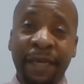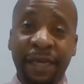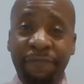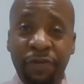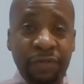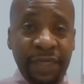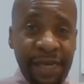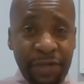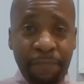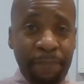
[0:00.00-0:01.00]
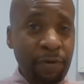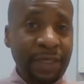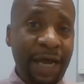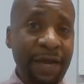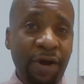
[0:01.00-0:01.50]
If you take your bow
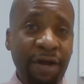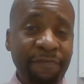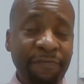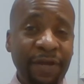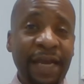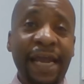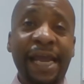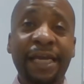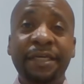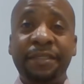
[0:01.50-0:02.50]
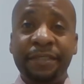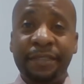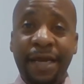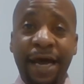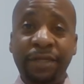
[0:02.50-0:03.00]
tie off and it
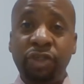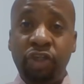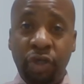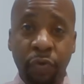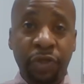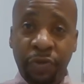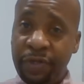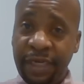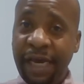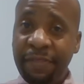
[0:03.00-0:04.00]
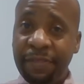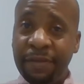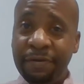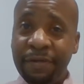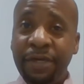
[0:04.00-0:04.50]
does not choke you to death,
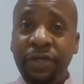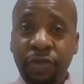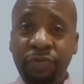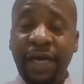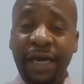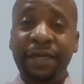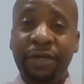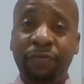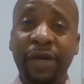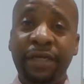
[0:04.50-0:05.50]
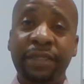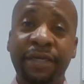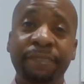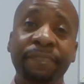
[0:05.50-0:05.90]
you tied it correctly.